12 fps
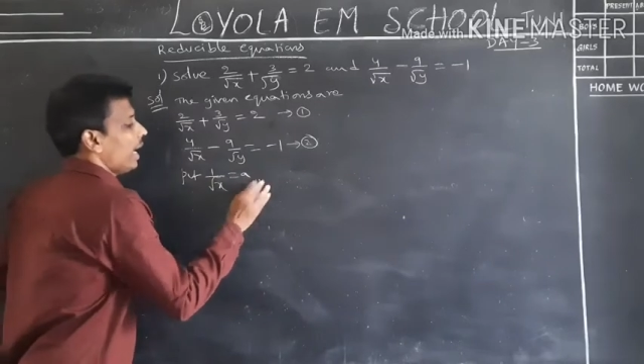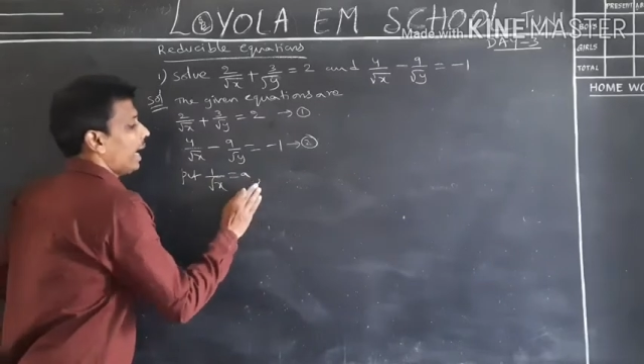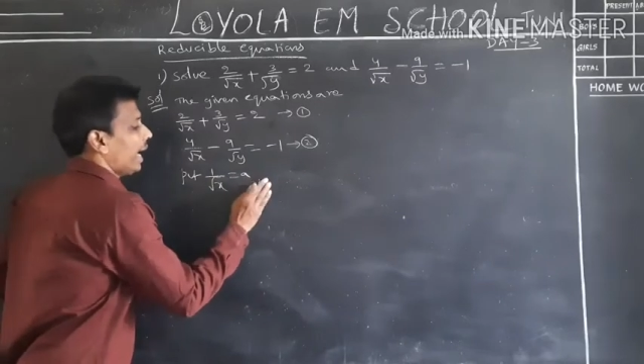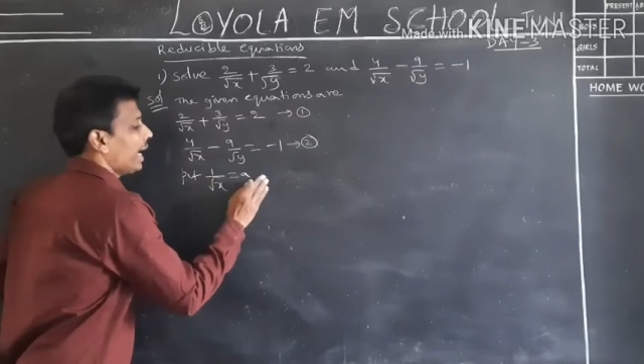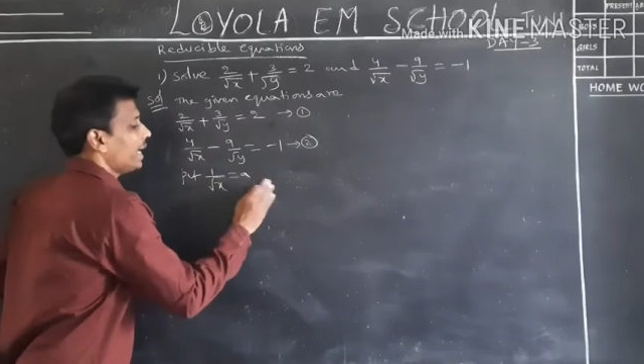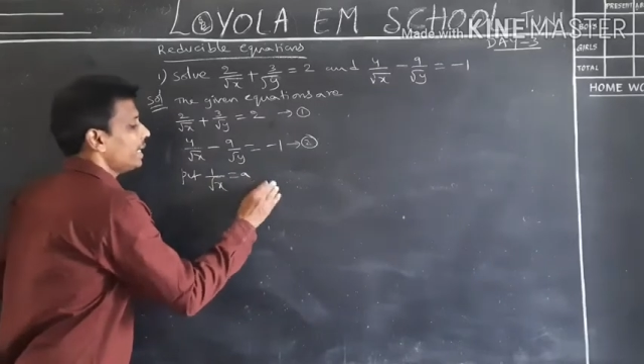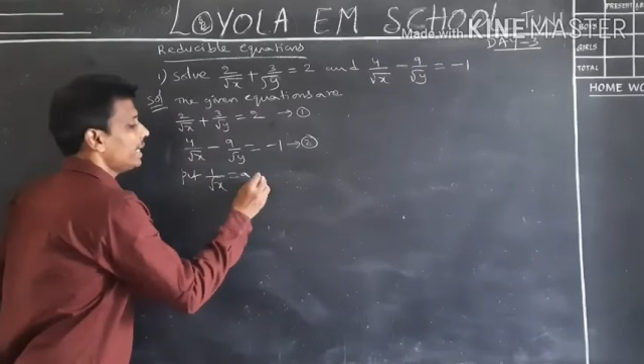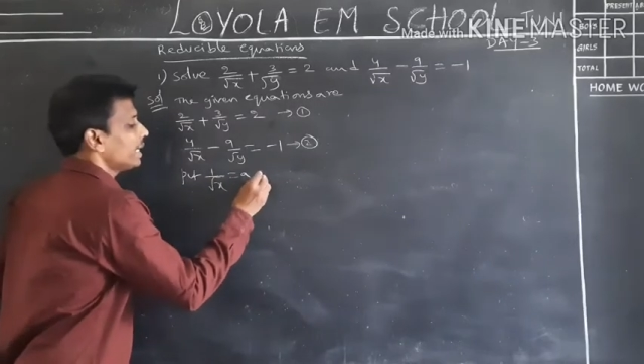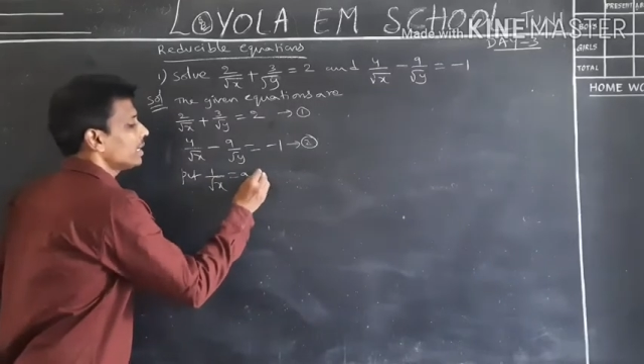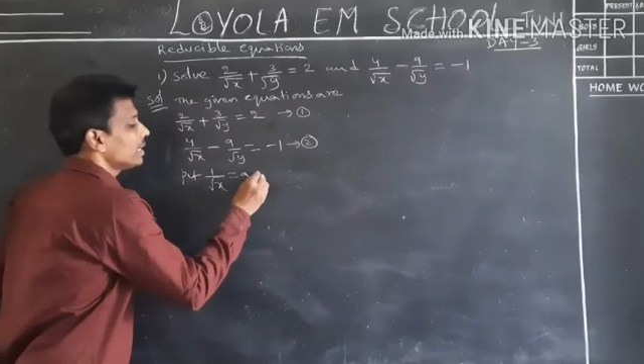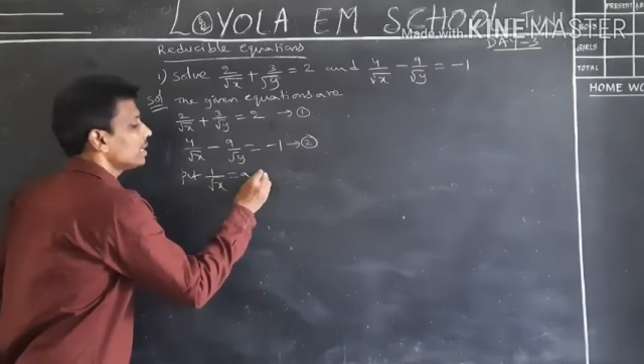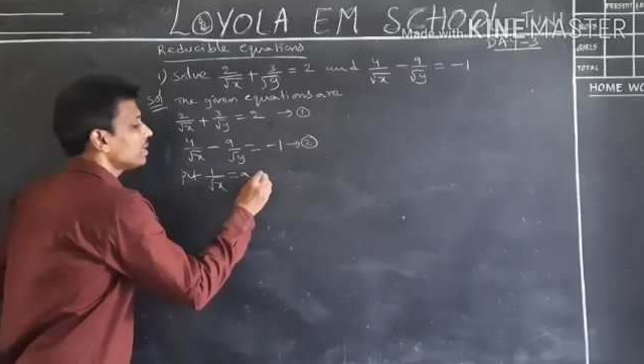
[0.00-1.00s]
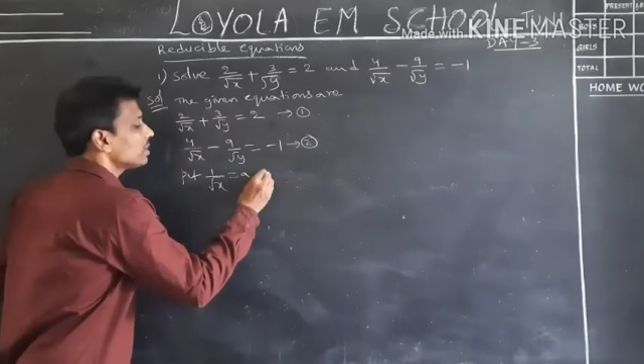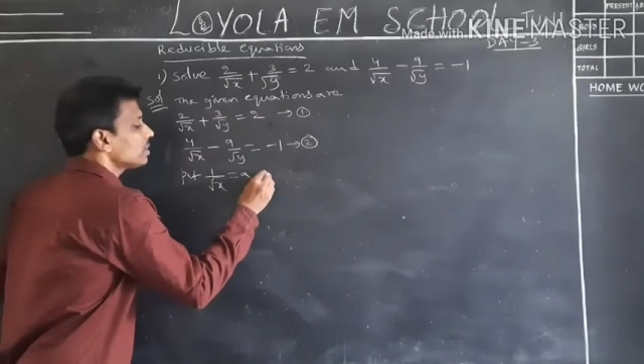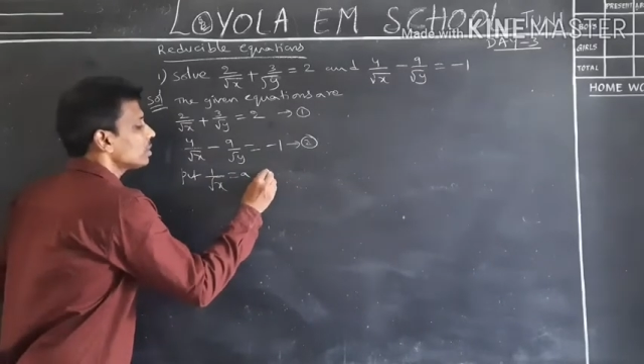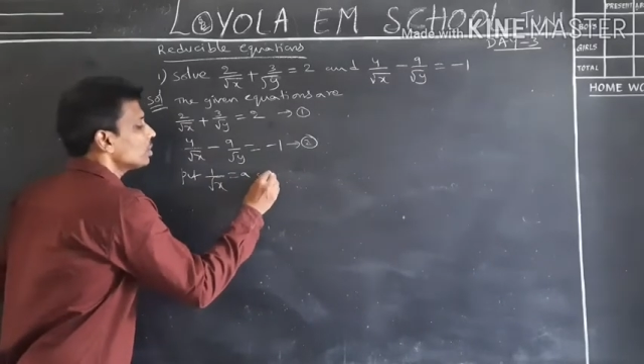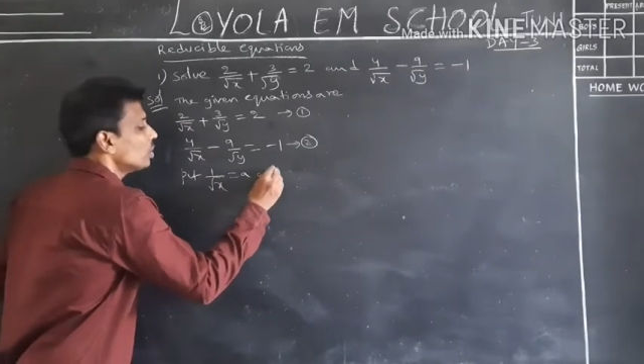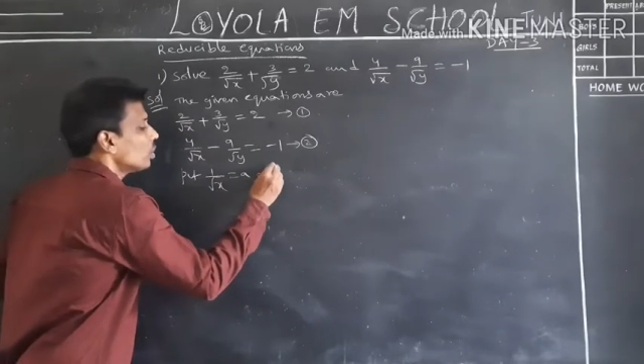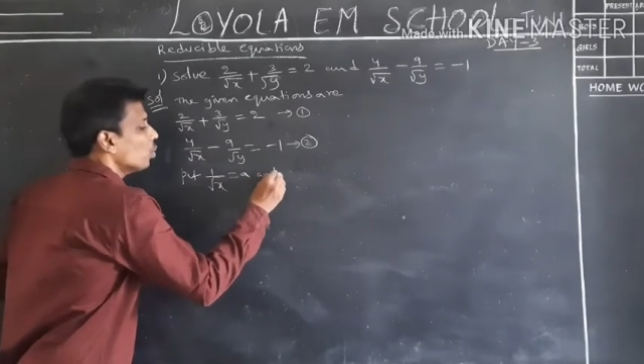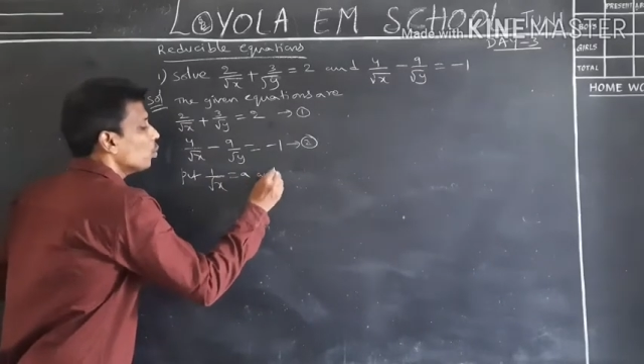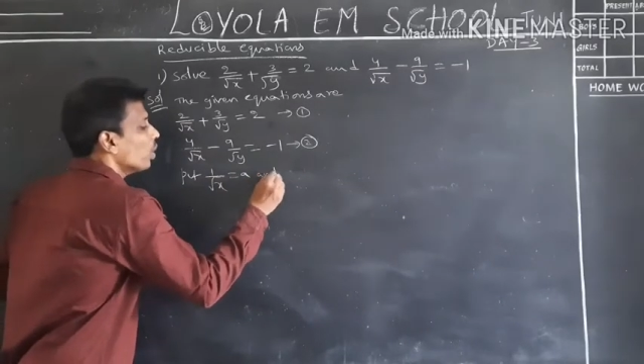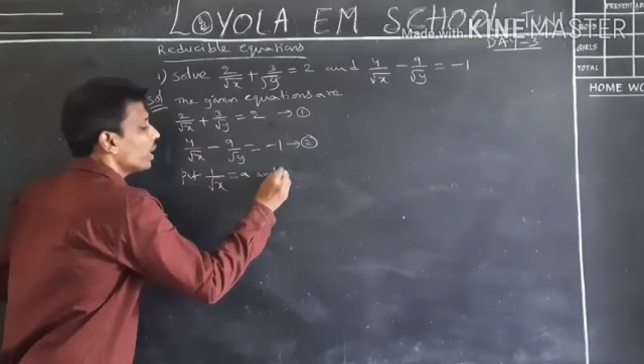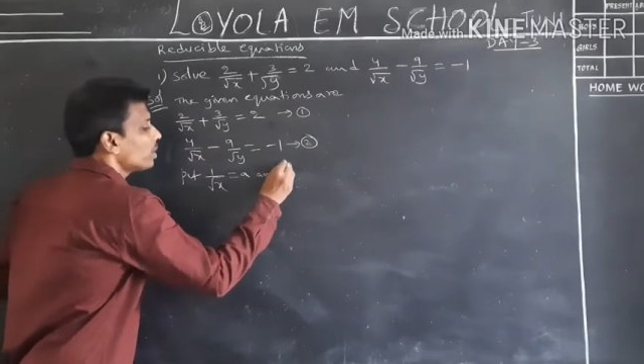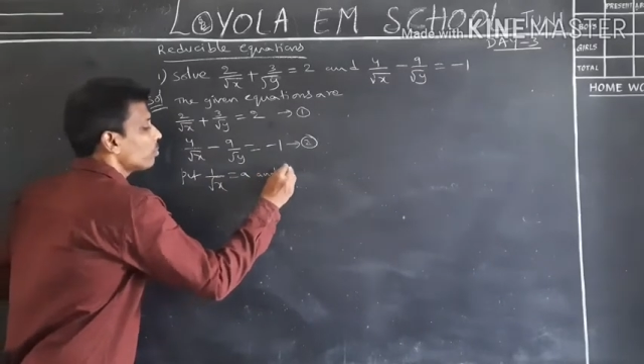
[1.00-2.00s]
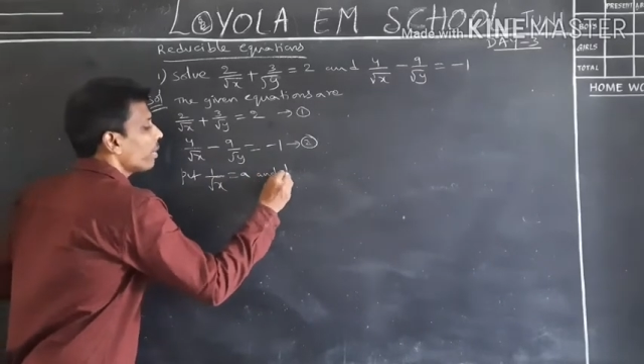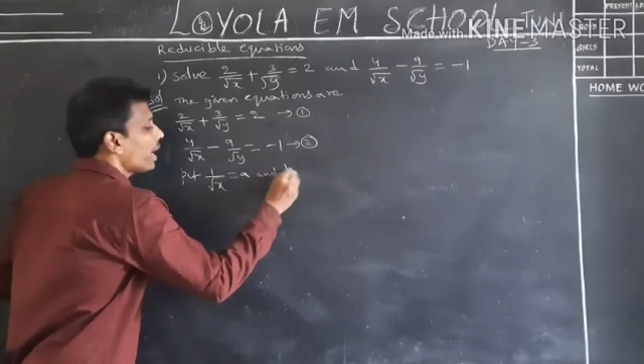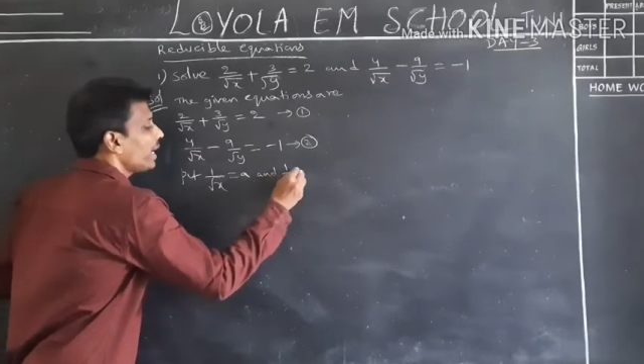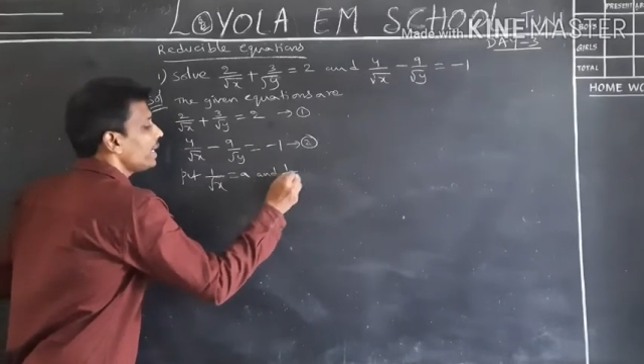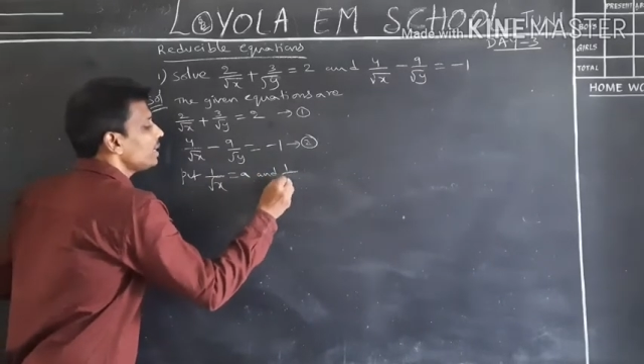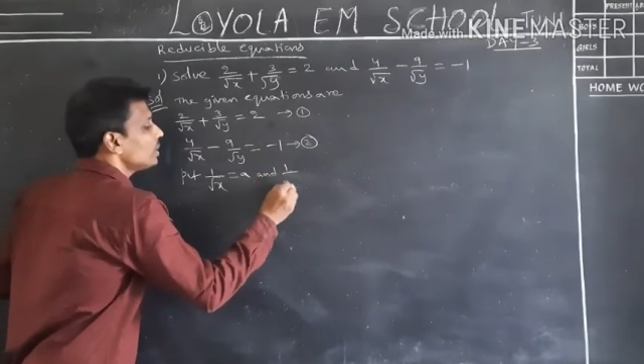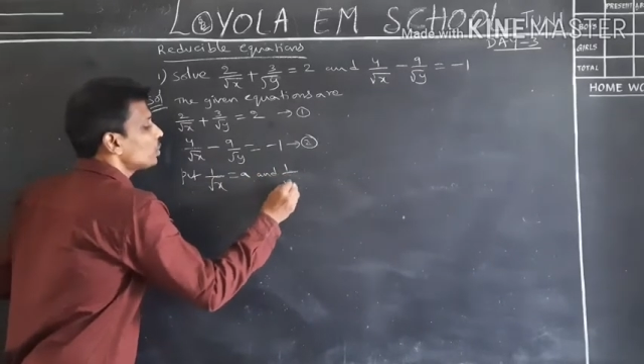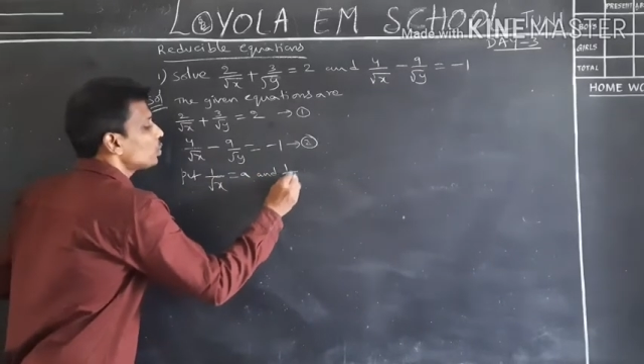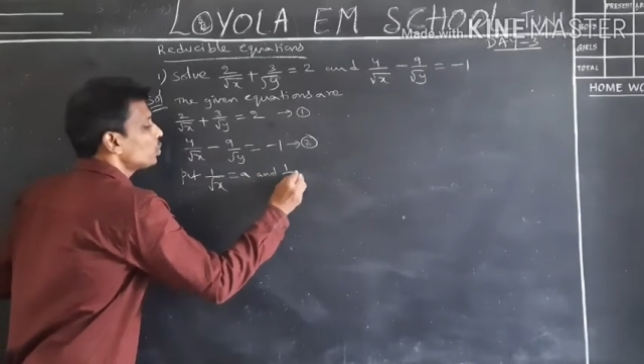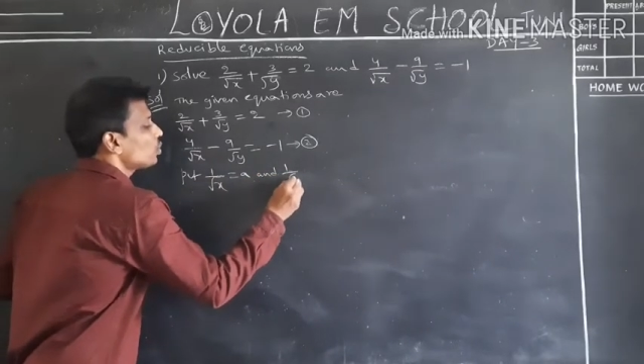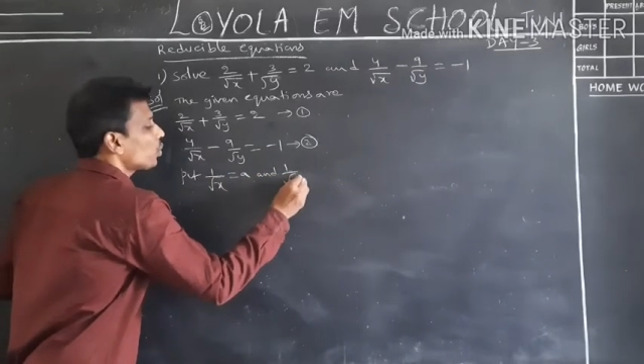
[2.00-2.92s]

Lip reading: and 1 by root